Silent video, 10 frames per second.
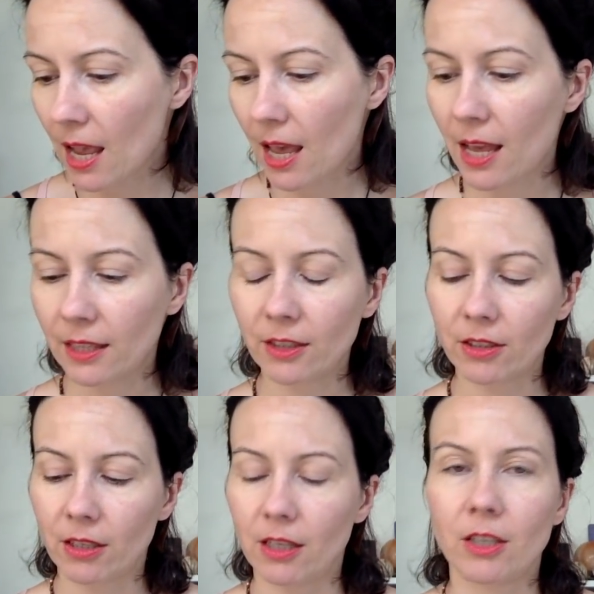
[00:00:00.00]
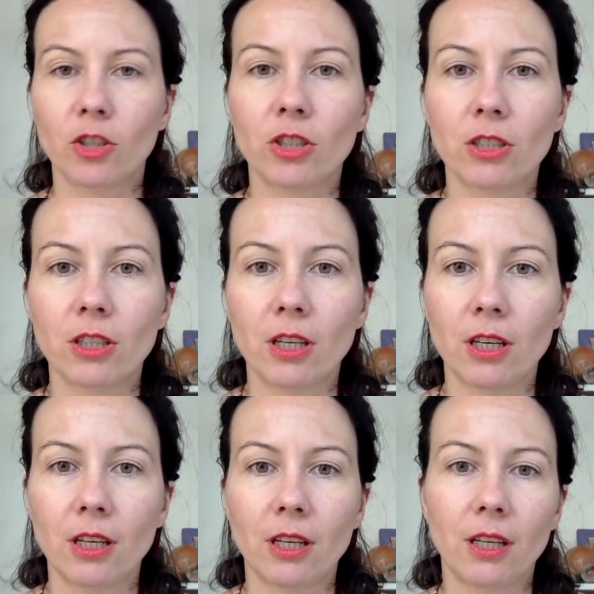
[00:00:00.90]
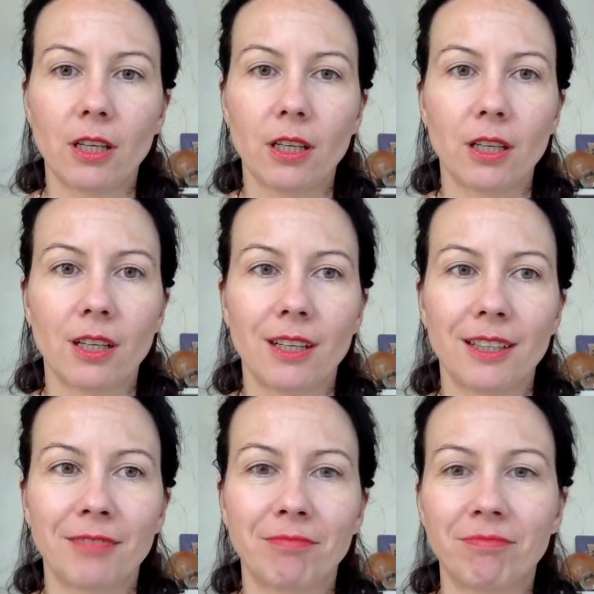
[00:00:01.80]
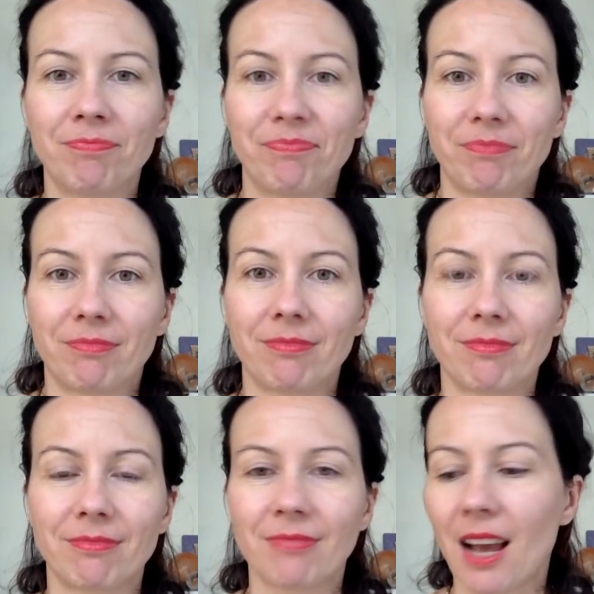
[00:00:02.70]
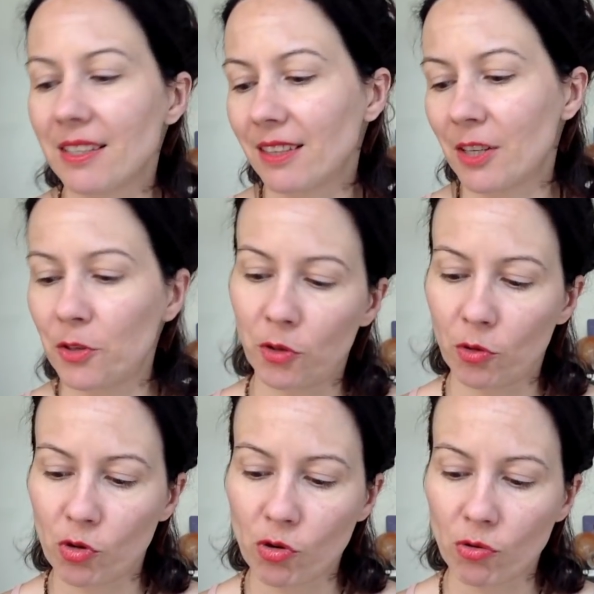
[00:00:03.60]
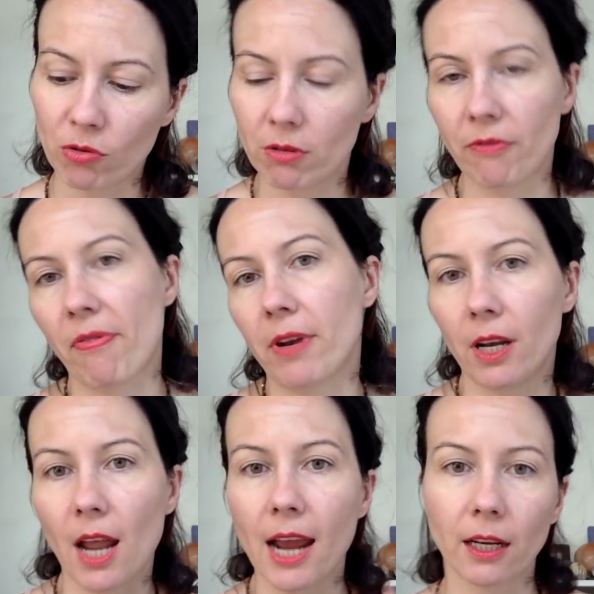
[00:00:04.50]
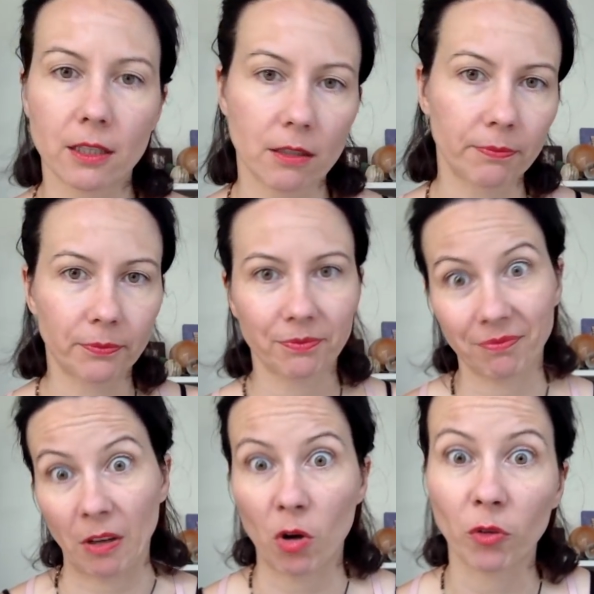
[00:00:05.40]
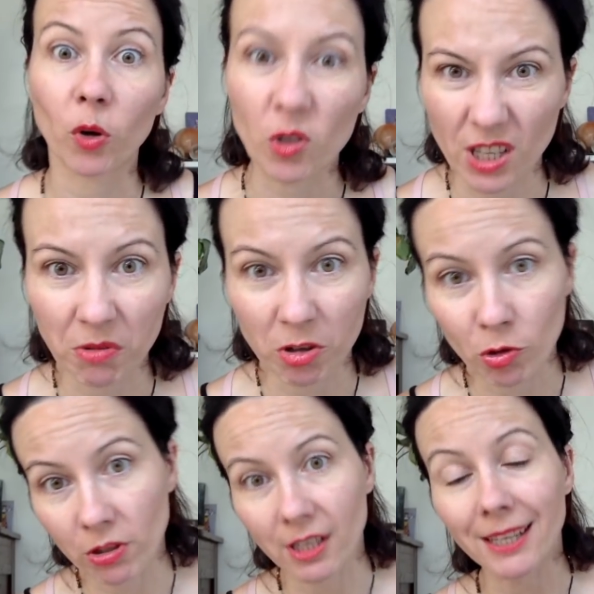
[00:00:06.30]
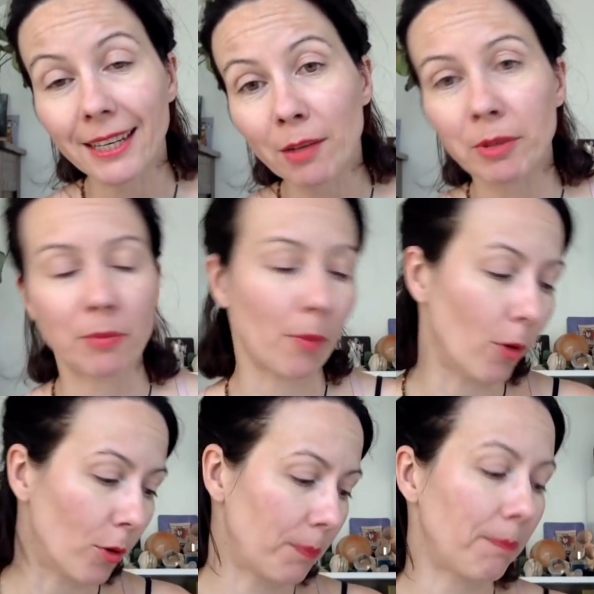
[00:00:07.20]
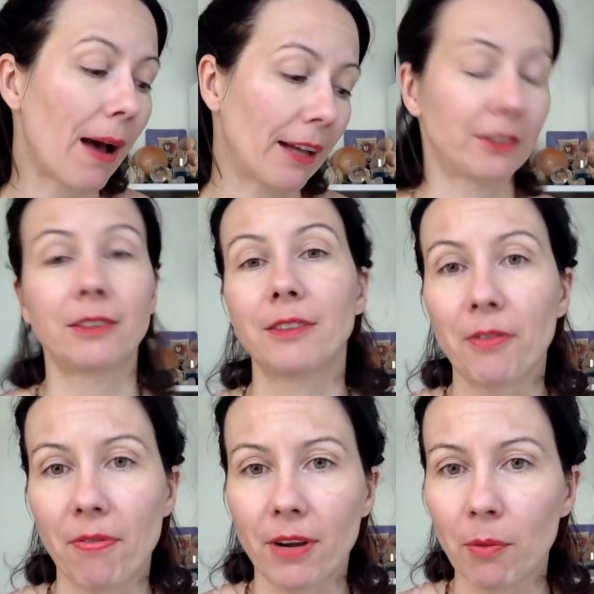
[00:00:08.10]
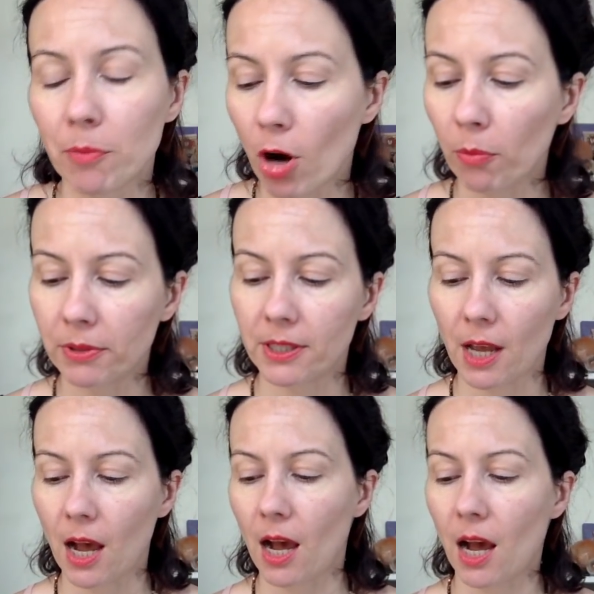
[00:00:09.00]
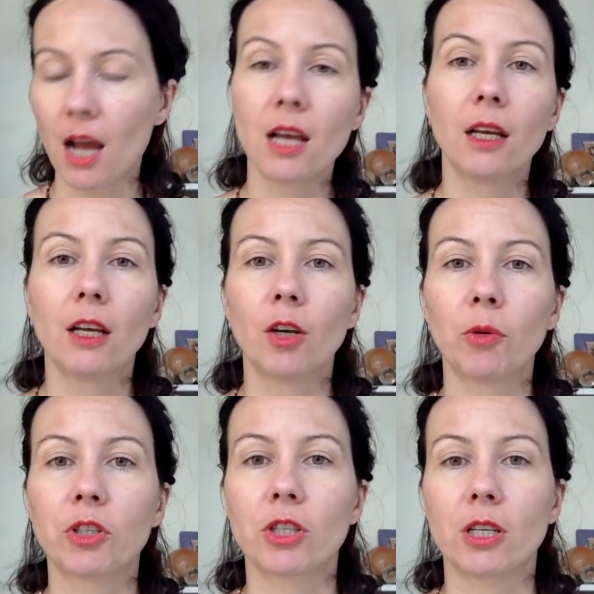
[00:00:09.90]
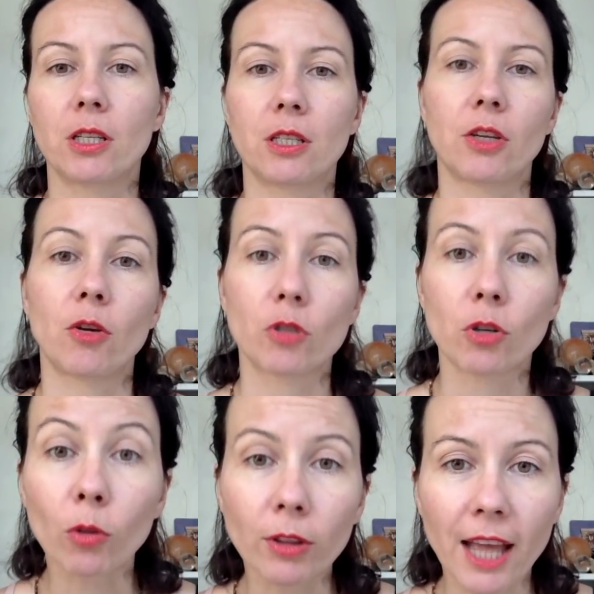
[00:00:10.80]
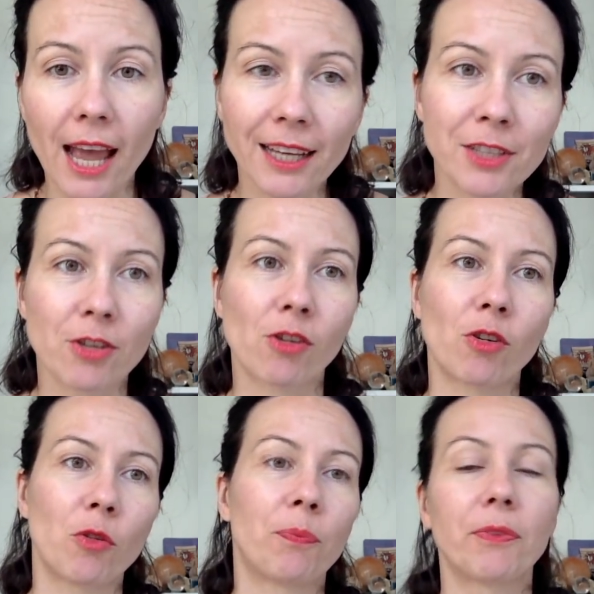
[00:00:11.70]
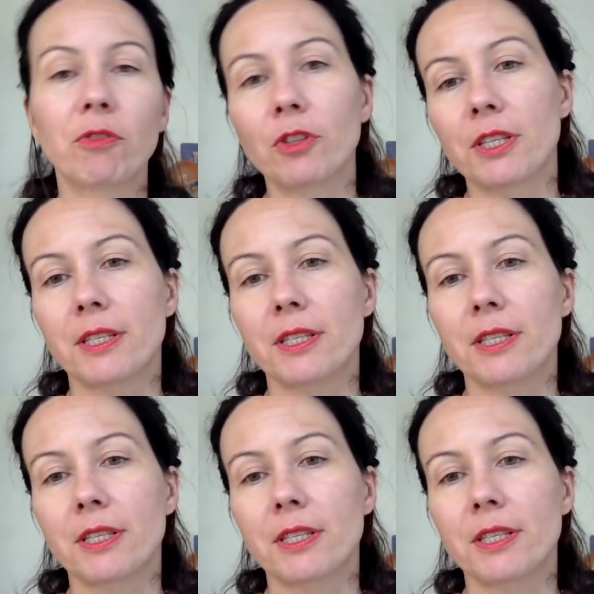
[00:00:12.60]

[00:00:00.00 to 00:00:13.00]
and she asked us to choose 3 decks. Of course, I will choose a little bit more, but the 3 prompts are: which is your school deck? So for the